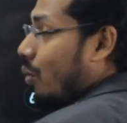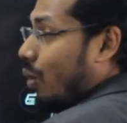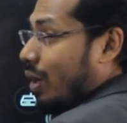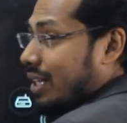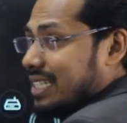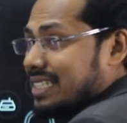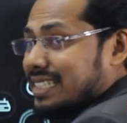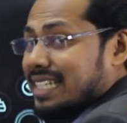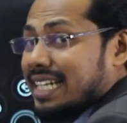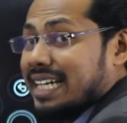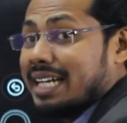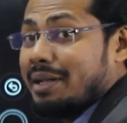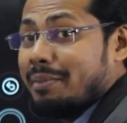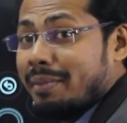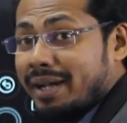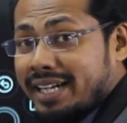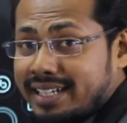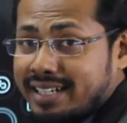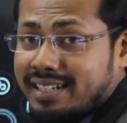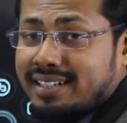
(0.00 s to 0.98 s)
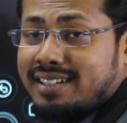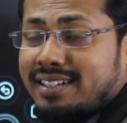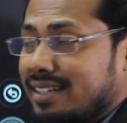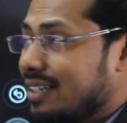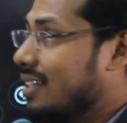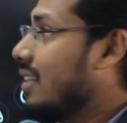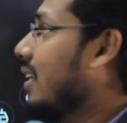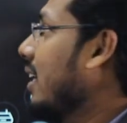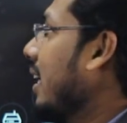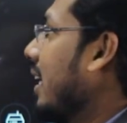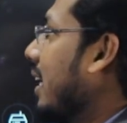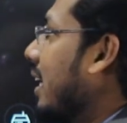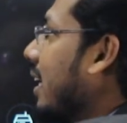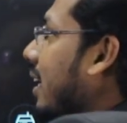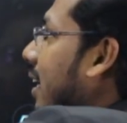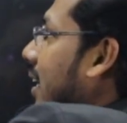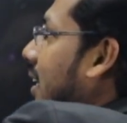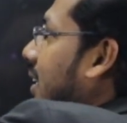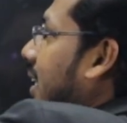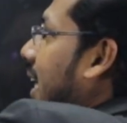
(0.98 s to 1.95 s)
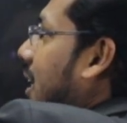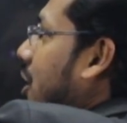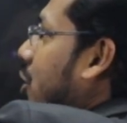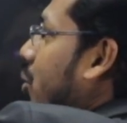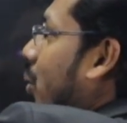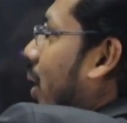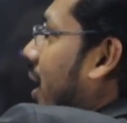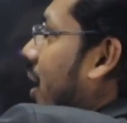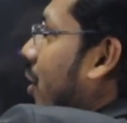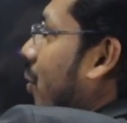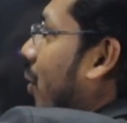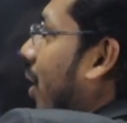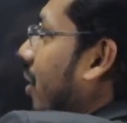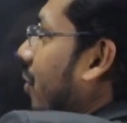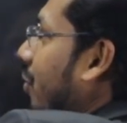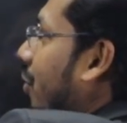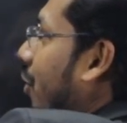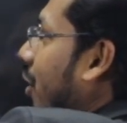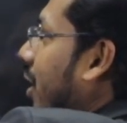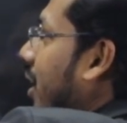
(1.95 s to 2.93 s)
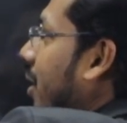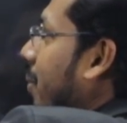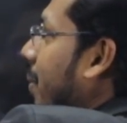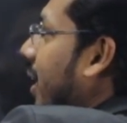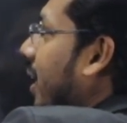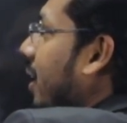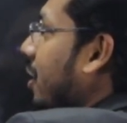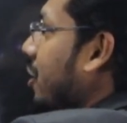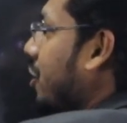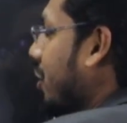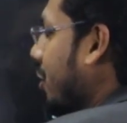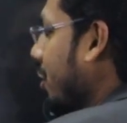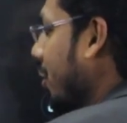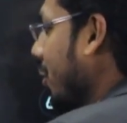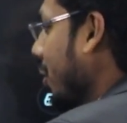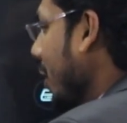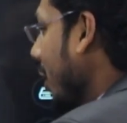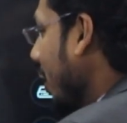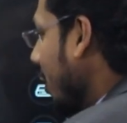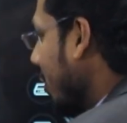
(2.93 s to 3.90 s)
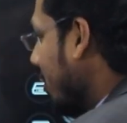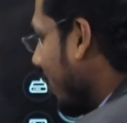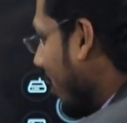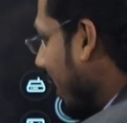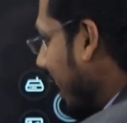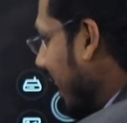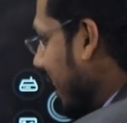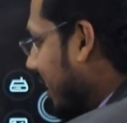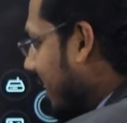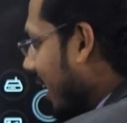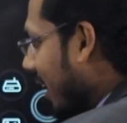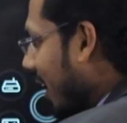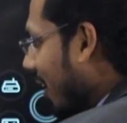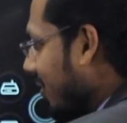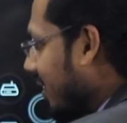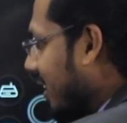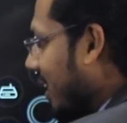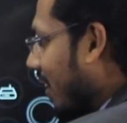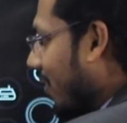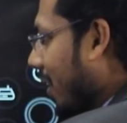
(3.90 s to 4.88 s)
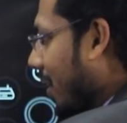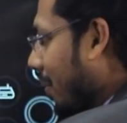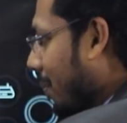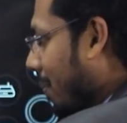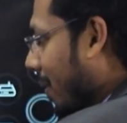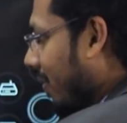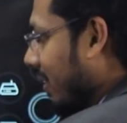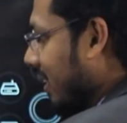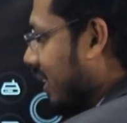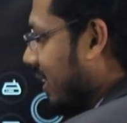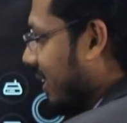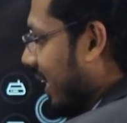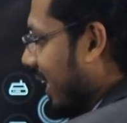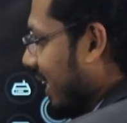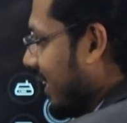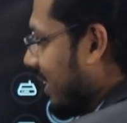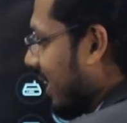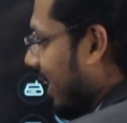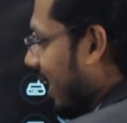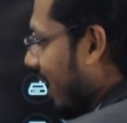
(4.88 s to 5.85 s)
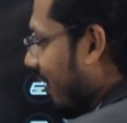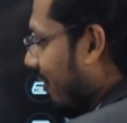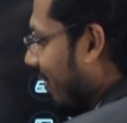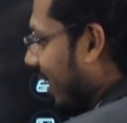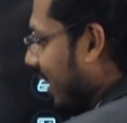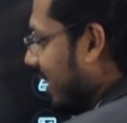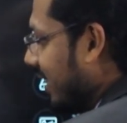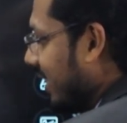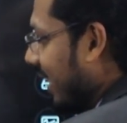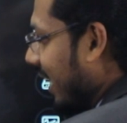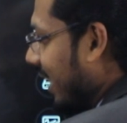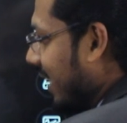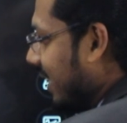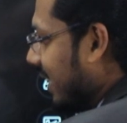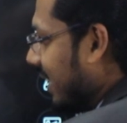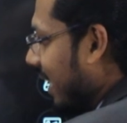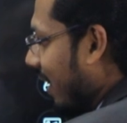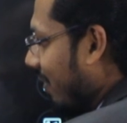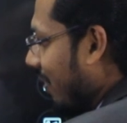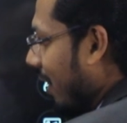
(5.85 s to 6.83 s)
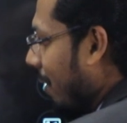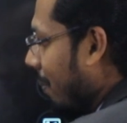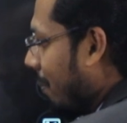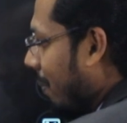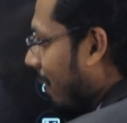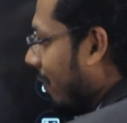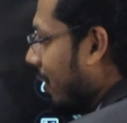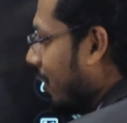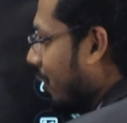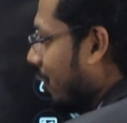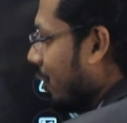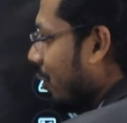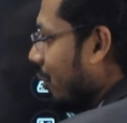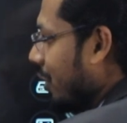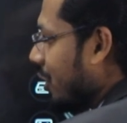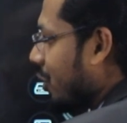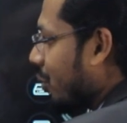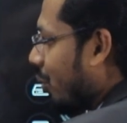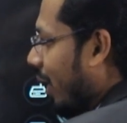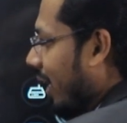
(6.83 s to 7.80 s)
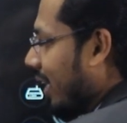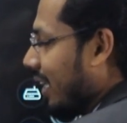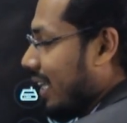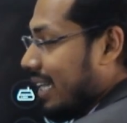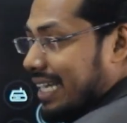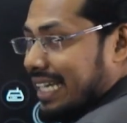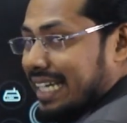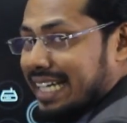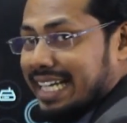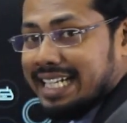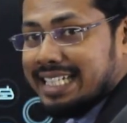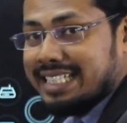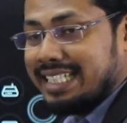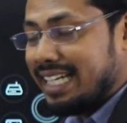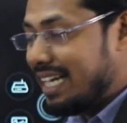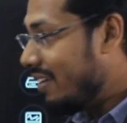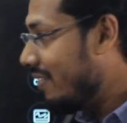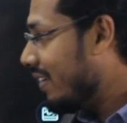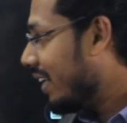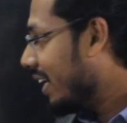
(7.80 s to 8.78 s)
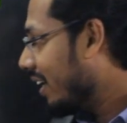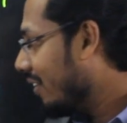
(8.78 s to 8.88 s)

What is the remainder? There is only 1 4, remainder is 2. So instead of 7 power 6, if I said 7 power 2 is what? Easily we